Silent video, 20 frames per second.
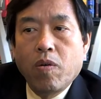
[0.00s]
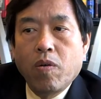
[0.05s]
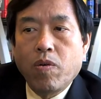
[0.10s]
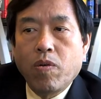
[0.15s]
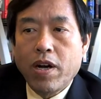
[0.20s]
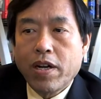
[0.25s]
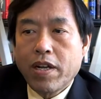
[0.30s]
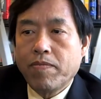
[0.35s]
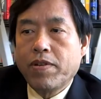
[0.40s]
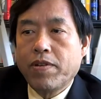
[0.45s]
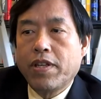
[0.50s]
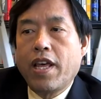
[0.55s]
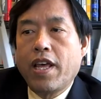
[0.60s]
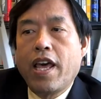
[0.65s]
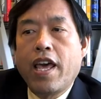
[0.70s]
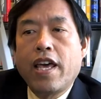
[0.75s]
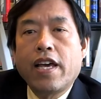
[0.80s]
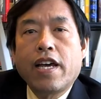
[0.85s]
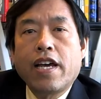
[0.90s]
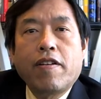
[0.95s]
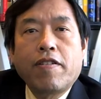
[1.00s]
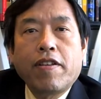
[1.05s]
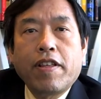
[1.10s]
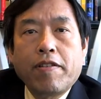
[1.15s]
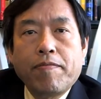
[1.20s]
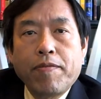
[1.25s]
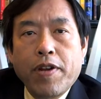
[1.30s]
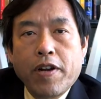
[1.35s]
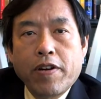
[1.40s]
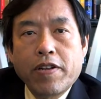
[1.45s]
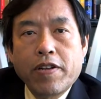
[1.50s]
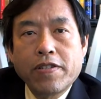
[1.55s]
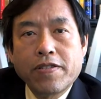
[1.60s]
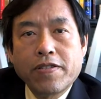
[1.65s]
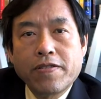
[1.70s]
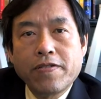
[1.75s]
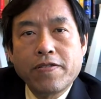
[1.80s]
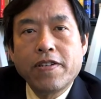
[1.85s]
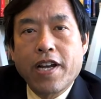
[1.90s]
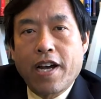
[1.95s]
Welcome to the Hangout of the American
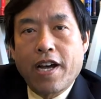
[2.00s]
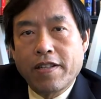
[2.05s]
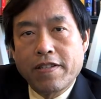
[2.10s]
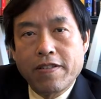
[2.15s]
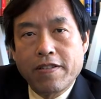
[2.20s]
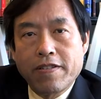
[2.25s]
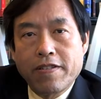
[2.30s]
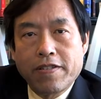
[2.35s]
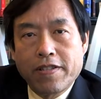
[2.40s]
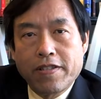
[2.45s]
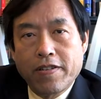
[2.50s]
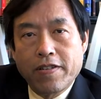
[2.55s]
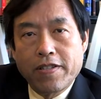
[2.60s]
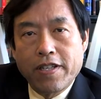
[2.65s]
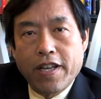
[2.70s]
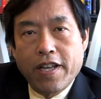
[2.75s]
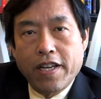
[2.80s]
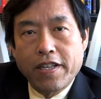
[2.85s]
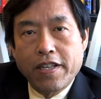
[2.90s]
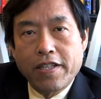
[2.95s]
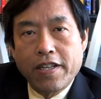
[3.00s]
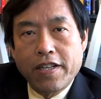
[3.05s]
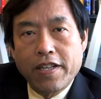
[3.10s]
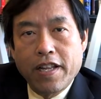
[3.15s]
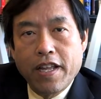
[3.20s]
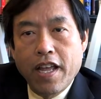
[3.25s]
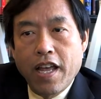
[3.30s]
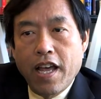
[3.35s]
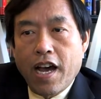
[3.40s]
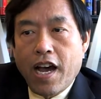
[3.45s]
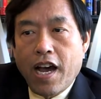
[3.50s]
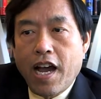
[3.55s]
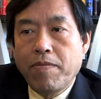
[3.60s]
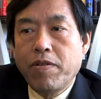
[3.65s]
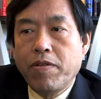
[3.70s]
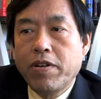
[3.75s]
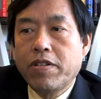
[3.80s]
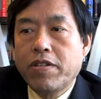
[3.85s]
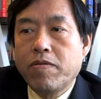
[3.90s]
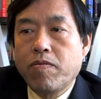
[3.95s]
School Counselor Association. I'm
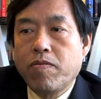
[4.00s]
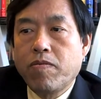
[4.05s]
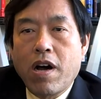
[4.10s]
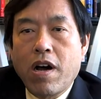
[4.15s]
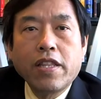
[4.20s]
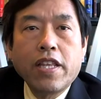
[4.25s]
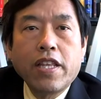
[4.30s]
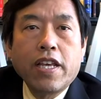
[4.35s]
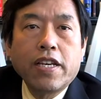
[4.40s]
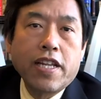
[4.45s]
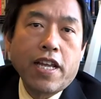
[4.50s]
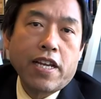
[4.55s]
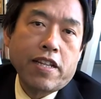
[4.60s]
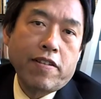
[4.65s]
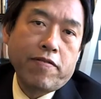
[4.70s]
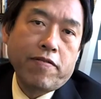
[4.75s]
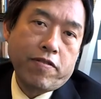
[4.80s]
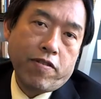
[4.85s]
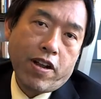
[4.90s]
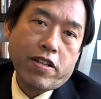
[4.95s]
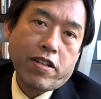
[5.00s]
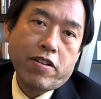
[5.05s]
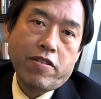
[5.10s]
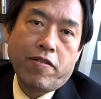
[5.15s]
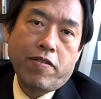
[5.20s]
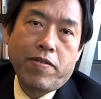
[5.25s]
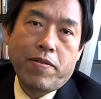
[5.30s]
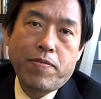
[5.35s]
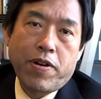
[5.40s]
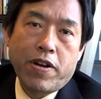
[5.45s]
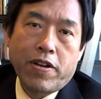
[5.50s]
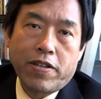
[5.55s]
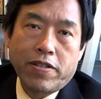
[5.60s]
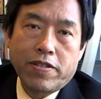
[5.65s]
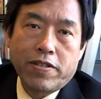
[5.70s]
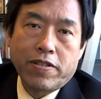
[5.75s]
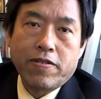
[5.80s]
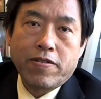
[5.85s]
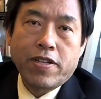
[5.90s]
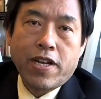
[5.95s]
Richard Wong, the Executive Director of the American
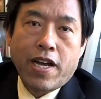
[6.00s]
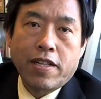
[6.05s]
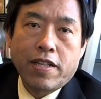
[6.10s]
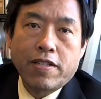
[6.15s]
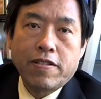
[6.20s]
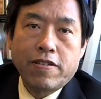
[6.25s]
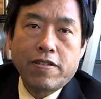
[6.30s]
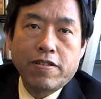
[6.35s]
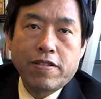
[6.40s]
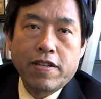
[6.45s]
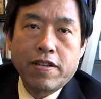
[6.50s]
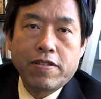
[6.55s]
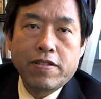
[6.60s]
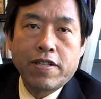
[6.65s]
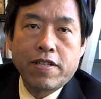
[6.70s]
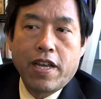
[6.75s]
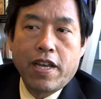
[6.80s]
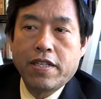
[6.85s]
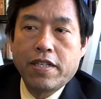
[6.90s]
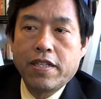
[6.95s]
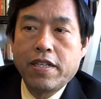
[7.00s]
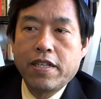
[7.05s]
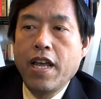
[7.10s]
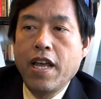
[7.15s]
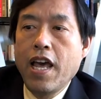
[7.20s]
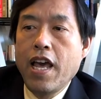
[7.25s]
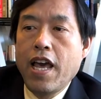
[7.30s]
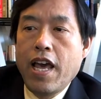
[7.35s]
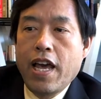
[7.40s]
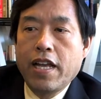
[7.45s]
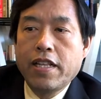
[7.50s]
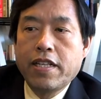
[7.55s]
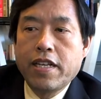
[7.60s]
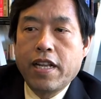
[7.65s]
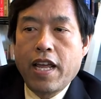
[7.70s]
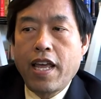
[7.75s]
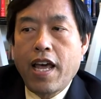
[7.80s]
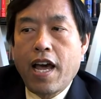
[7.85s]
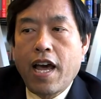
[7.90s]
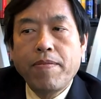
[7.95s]
School Counselor Association, and
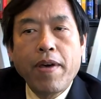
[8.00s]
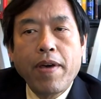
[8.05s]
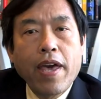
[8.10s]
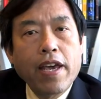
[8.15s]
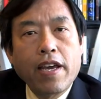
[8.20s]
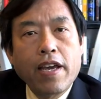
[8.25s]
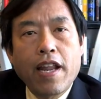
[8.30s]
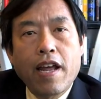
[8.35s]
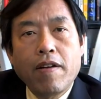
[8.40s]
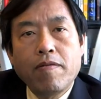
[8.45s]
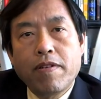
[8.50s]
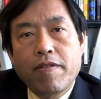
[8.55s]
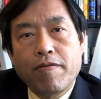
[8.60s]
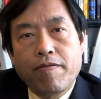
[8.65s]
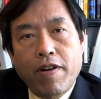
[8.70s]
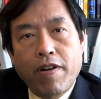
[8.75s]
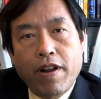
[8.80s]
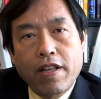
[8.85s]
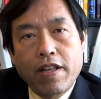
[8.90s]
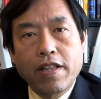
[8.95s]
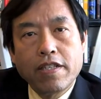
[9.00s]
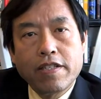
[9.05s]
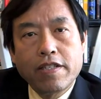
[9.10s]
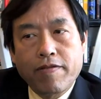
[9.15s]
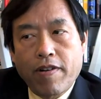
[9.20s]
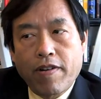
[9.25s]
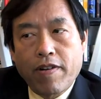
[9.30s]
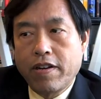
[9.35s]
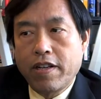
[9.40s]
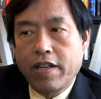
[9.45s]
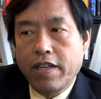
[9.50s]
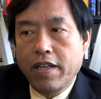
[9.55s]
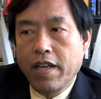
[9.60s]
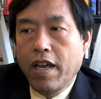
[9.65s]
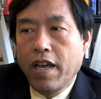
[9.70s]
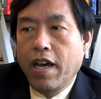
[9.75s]
today I'm hanging out with Fredi Lajvardi,